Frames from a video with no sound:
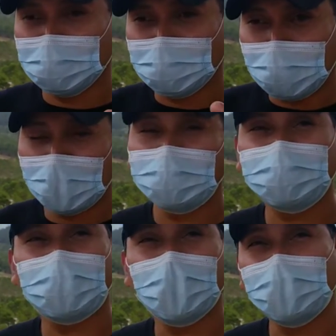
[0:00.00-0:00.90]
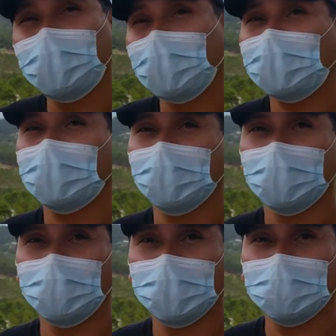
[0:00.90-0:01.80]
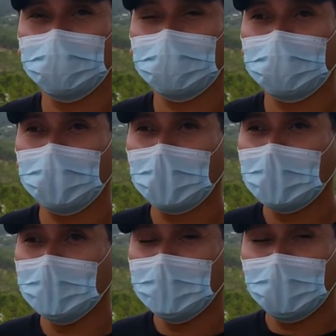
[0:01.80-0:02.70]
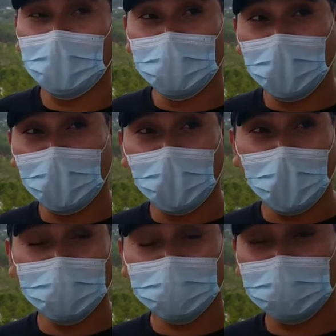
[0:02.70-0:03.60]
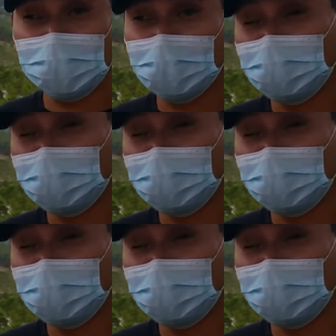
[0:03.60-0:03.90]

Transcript: had started working on me. And my wife, she's like, well,